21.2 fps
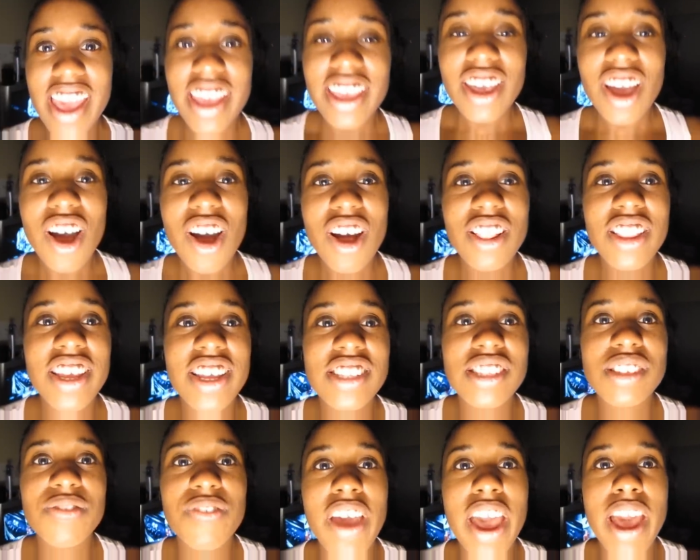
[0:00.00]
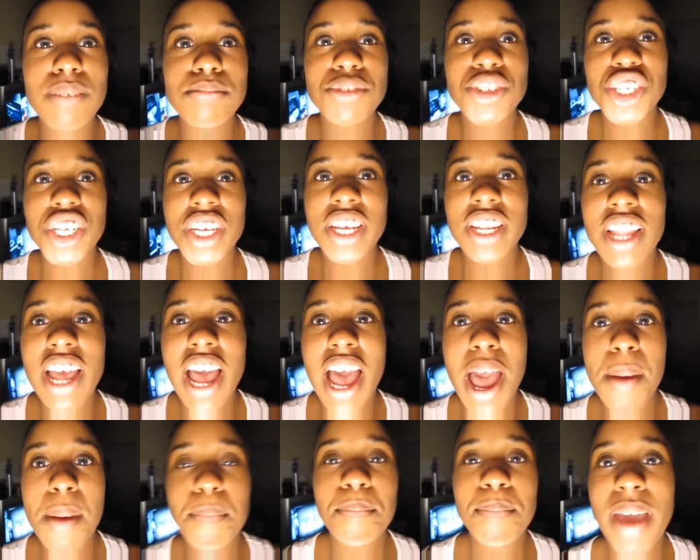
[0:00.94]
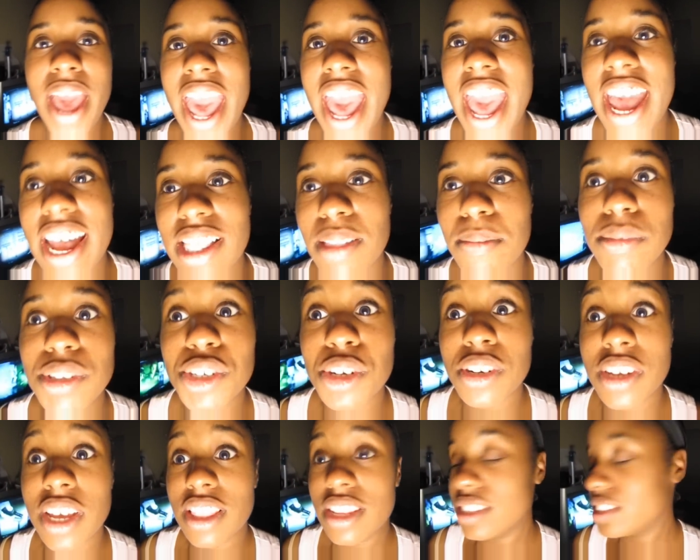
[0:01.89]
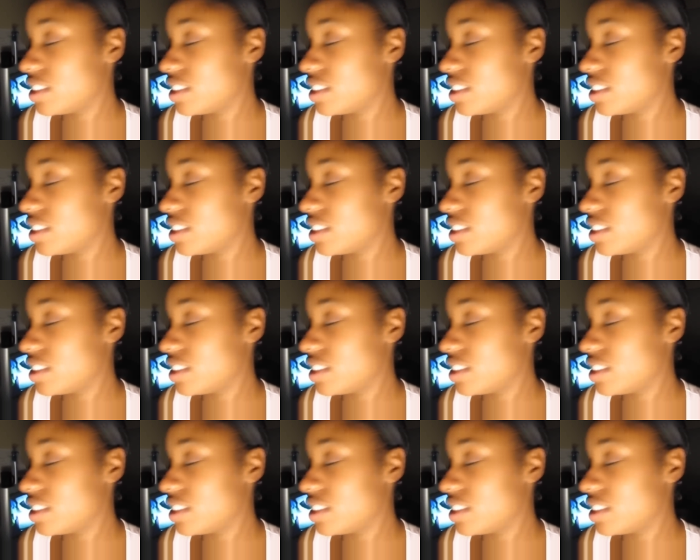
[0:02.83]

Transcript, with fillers: y'all, it's Fab Jen. I'm back. Let me turn down this